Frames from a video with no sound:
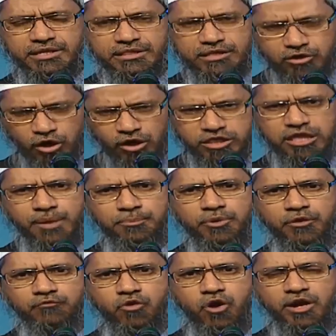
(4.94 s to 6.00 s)
the concept
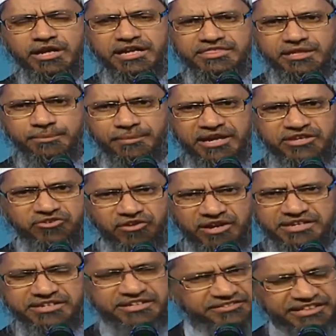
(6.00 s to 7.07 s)
of God in the major
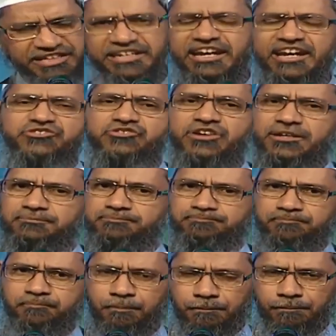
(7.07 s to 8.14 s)
religions in a nutshell.
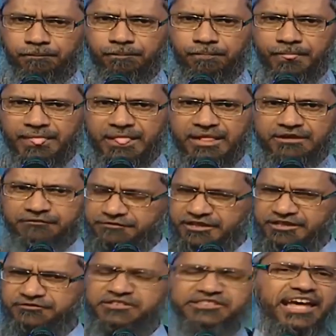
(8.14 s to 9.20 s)

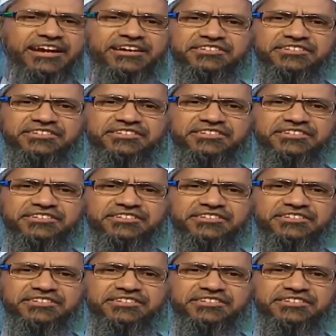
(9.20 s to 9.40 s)
First, we'll try and